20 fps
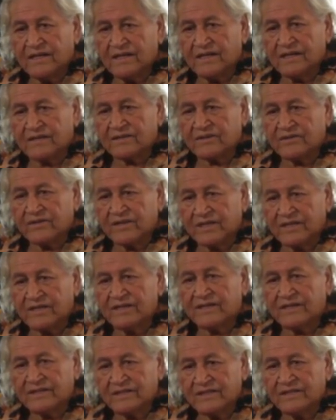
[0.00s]
And
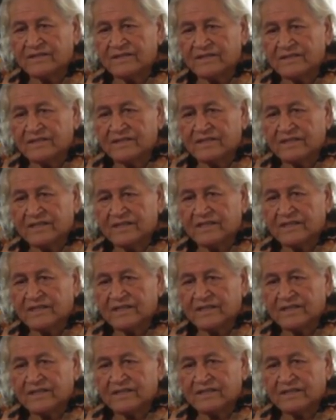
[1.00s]
Creator,
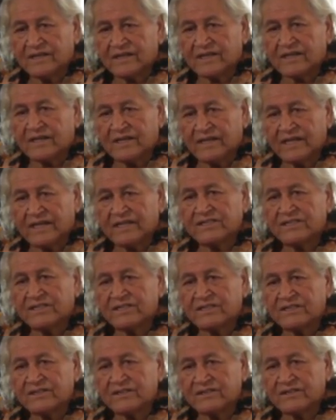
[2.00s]
the
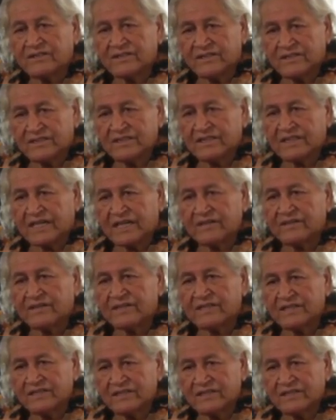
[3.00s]
connection to the sacred